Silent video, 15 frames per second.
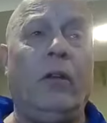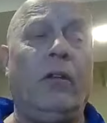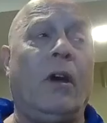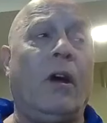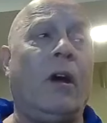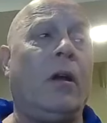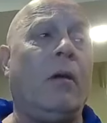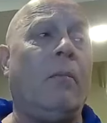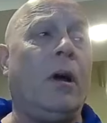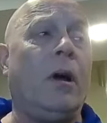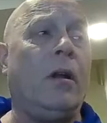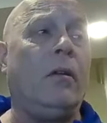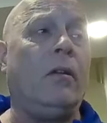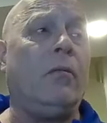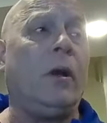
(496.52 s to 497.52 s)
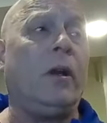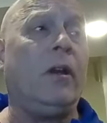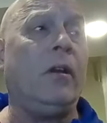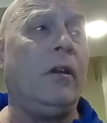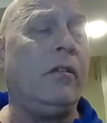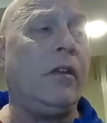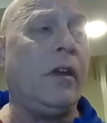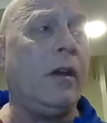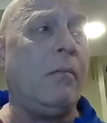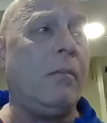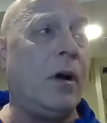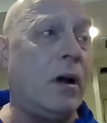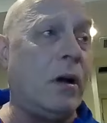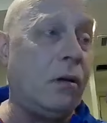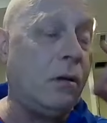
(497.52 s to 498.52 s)
can you talk about? What can you say
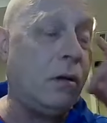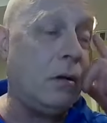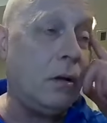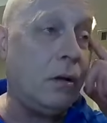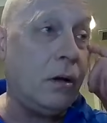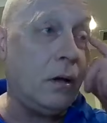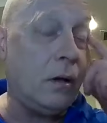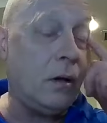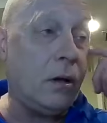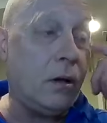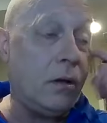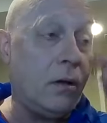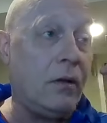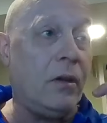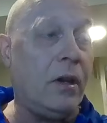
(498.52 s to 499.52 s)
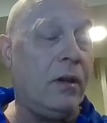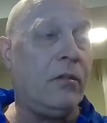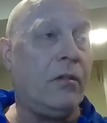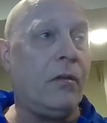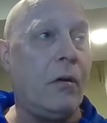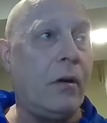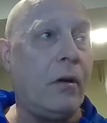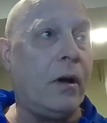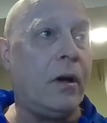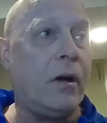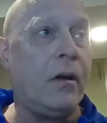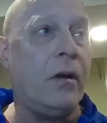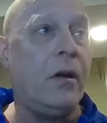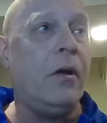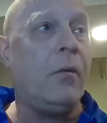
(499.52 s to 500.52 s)
about historic
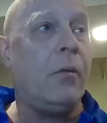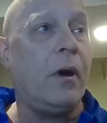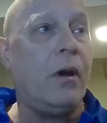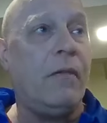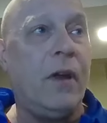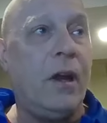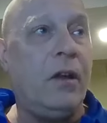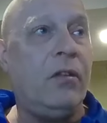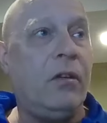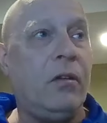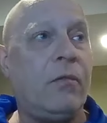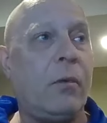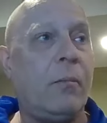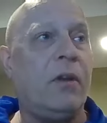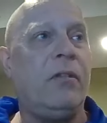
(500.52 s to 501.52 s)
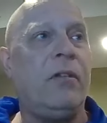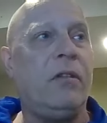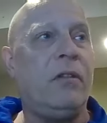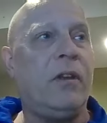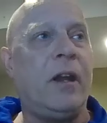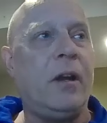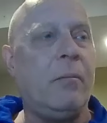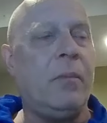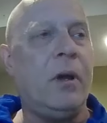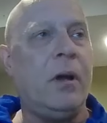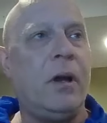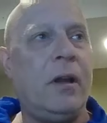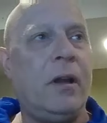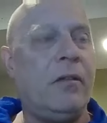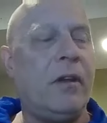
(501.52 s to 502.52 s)
renovations from a
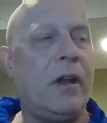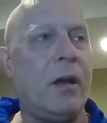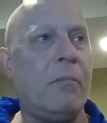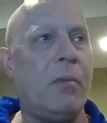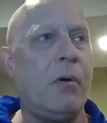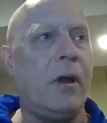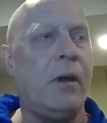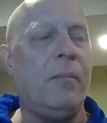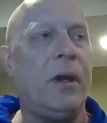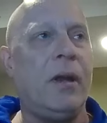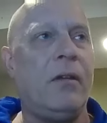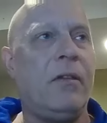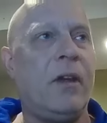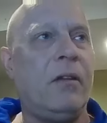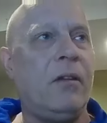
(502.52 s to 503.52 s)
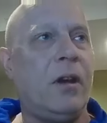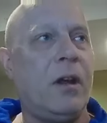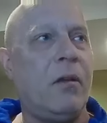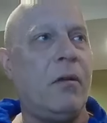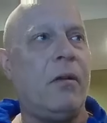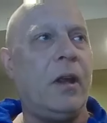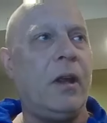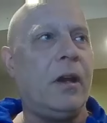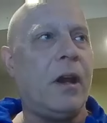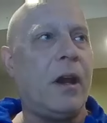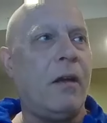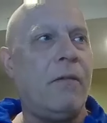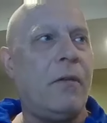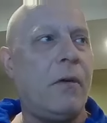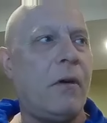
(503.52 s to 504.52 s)
sustainability standpoint? Because that's another thing
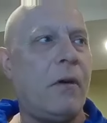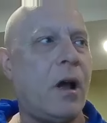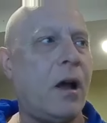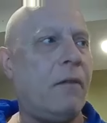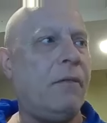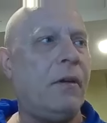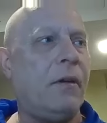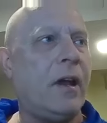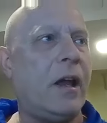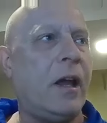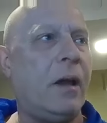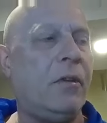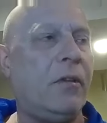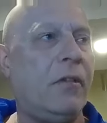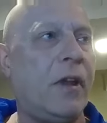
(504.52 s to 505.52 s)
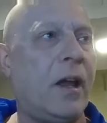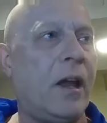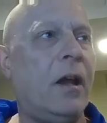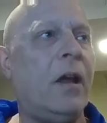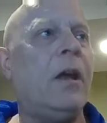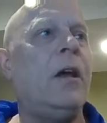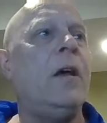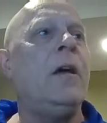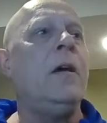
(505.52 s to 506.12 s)
that I've heard oftentimes is that